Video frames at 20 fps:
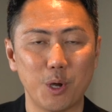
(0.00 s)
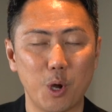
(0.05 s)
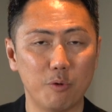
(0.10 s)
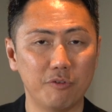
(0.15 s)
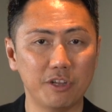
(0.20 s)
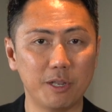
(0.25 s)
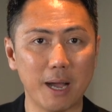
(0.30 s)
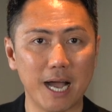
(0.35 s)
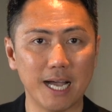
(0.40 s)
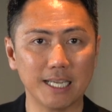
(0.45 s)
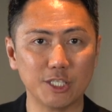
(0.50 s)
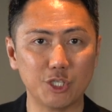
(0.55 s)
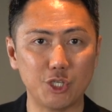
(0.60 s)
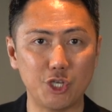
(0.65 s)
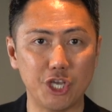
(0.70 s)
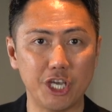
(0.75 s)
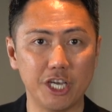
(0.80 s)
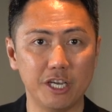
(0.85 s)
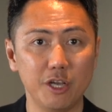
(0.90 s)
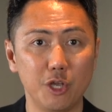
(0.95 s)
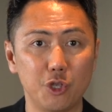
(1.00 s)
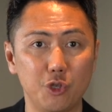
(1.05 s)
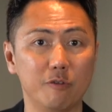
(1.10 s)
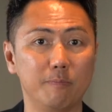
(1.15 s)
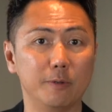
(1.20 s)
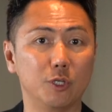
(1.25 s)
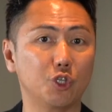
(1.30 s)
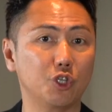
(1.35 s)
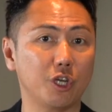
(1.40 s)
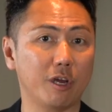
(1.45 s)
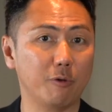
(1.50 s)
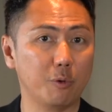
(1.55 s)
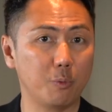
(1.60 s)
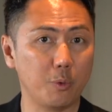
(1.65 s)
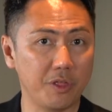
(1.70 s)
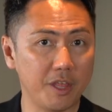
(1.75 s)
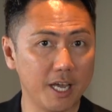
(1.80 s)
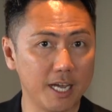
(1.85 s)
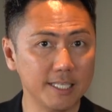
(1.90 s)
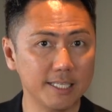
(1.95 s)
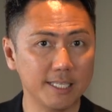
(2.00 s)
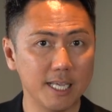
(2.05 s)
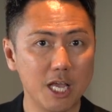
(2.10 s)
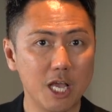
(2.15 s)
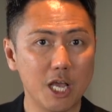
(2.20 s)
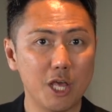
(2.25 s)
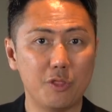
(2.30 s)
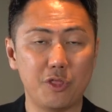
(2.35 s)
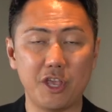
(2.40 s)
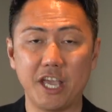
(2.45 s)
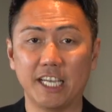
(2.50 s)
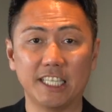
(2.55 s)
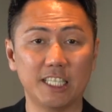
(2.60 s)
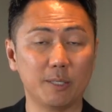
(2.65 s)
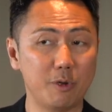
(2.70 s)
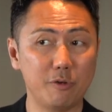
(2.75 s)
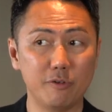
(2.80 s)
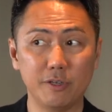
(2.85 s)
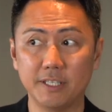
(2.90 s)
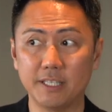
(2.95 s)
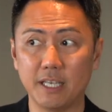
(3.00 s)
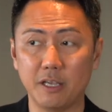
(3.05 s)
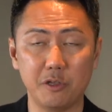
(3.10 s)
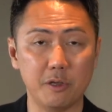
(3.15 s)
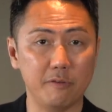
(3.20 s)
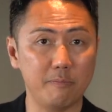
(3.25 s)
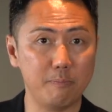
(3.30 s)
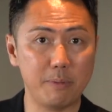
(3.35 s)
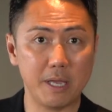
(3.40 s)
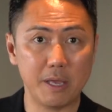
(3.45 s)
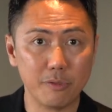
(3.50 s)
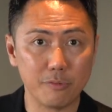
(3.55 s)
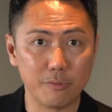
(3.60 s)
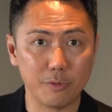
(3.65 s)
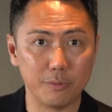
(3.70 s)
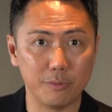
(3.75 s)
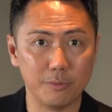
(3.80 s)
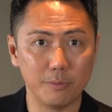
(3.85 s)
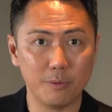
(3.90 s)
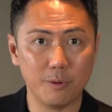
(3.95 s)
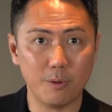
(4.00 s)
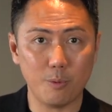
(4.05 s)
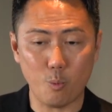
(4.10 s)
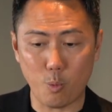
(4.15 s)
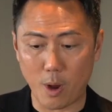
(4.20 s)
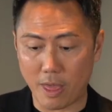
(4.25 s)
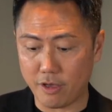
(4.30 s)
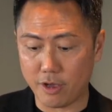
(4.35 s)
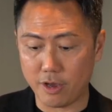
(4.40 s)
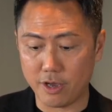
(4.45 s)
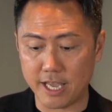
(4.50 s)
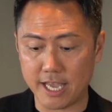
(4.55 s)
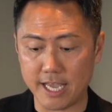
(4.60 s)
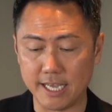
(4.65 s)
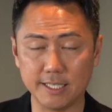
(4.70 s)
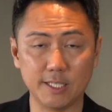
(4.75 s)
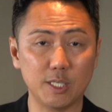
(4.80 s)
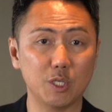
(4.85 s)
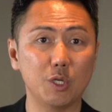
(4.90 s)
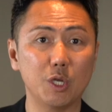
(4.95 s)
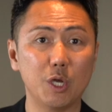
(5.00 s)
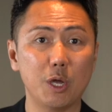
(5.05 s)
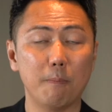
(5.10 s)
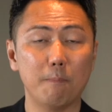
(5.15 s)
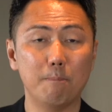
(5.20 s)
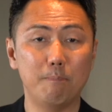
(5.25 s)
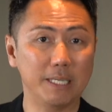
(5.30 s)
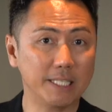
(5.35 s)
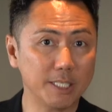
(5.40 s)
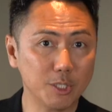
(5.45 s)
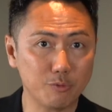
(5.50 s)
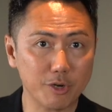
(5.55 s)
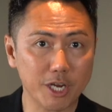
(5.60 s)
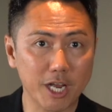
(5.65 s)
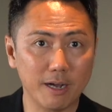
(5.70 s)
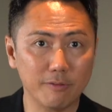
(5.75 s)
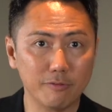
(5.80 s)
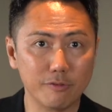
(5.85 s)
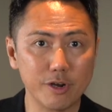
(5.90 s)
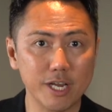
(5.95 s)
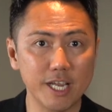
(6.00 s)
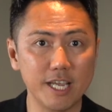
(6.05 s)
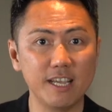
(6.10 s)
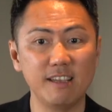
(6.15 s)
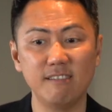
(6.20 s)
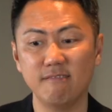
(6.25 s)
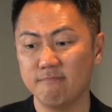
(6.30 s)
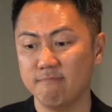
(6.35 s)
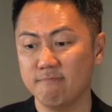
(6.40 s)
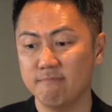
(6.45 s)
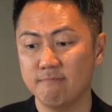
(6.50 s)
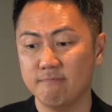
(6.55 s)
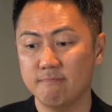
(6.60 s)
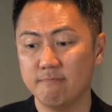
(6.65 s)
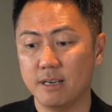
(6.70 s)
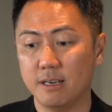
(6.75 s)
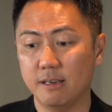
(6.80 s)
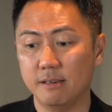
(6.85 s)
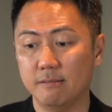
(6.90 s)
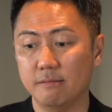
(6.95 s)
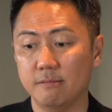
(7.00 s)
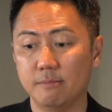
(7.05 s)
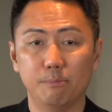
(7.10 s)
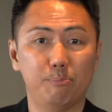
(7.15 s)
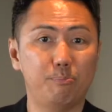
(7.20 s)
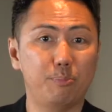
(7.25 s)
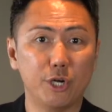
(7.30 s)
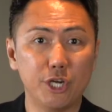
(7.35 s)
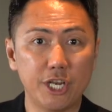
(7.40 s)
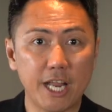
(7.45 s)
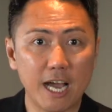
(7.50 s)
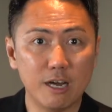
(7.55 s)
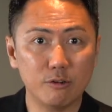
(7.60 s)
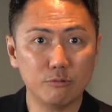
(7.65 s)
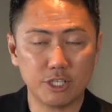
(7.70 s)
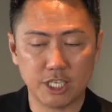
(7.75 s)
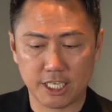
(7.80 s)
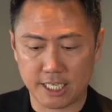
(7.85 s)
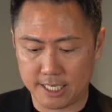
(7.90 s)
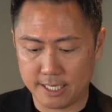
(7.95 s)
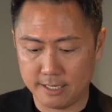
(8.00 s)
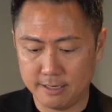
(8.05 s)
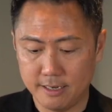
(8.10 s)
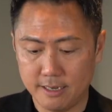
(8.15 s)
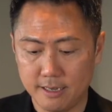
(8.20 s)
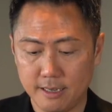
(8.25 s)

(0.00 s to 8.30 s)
Over the past year, you have been sharing with us the experience that you have been through, whether it's business recovery, burnout,